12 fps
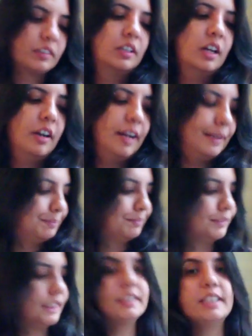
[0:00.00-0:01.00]
right,
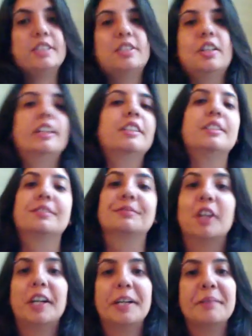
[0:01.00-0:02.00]
let's get started.
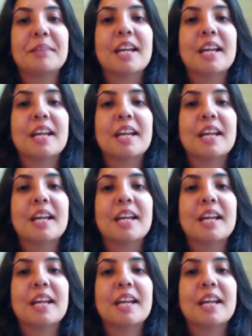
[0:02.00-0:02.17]
Sorry.